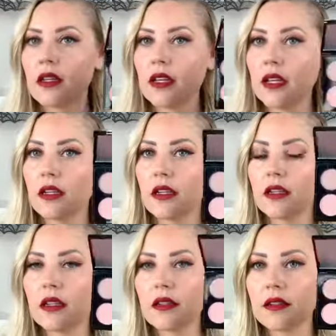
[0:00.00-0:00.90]
in
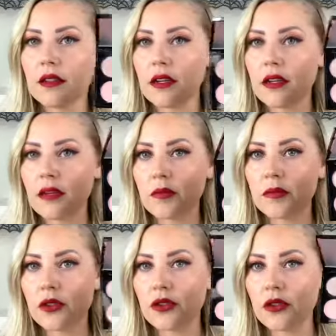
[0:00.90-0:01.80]
another
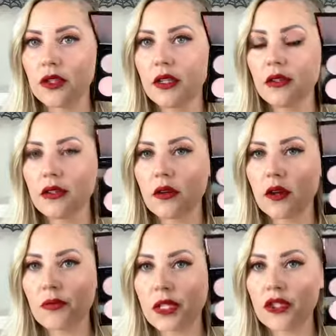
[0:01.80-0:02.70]
tutorial. So
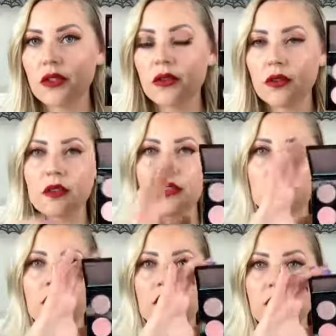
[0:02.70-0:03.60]
I'll make sure to hold on
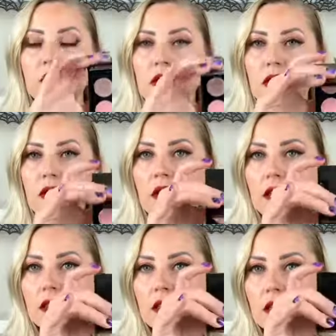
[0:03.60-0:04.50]
to this one so that you
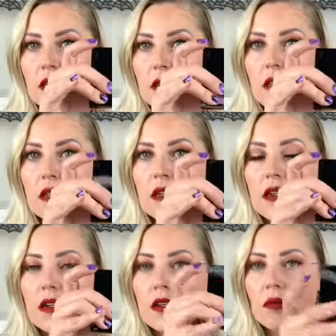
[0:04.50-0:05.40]
guys can see
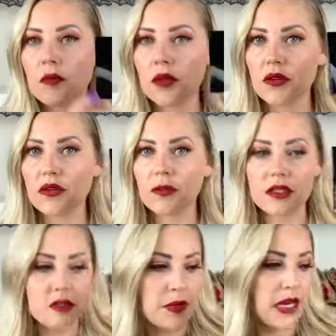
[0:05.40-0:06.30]
more from
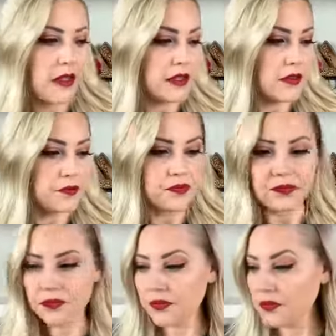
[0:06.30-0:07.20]
this palette.
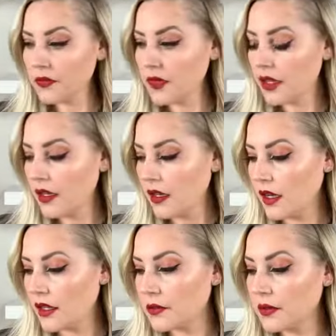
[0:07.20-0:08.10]

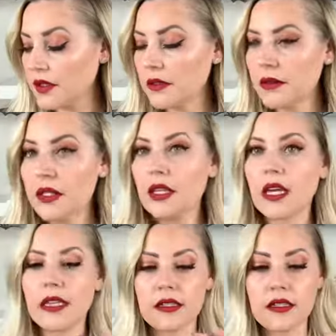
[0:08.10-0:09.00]
I really, really
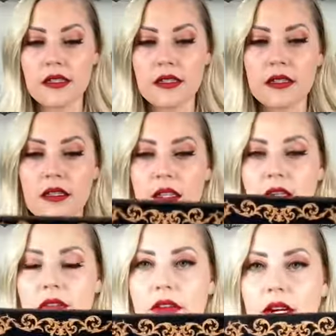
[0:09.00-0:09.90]
liked this
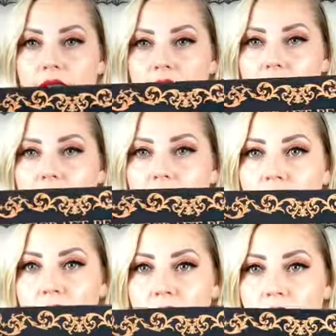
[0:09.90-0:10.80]
Lovecraft
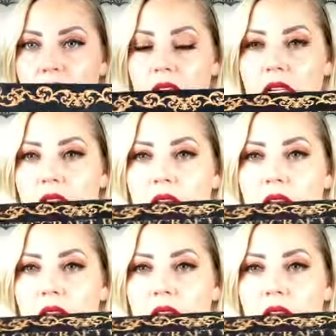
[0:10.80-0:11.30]
Beauty